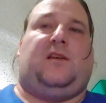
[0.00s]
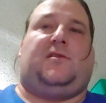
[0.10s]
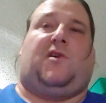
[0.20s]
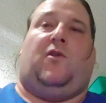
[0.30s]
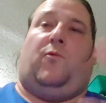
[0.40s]

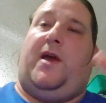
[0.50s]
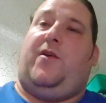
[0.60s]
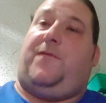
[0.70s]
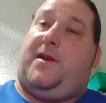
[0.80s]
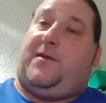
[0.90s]
So the way
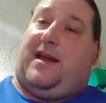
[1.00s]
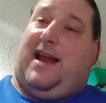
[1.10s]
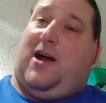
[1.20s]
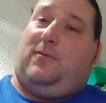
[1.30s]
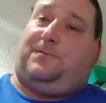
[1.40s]
you figure that
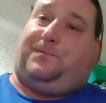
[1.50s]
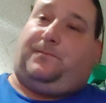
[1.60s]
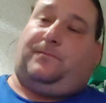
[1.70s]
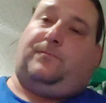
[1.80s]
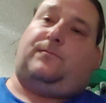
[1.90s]
out
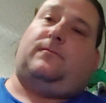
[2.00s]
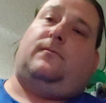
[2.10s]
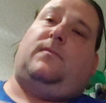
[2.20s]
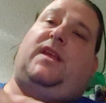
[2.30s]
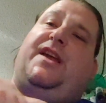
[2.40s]

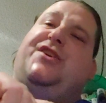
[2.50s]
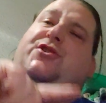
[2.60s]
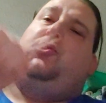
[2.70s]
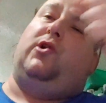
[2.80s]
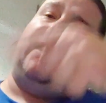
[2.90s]
is
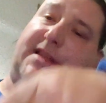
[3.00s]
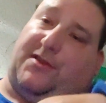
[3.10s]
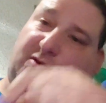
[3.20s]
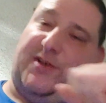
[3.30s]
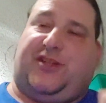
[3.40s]
you look at the
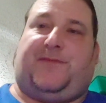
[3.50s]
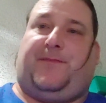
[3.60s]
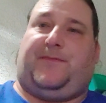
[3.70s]
other switches.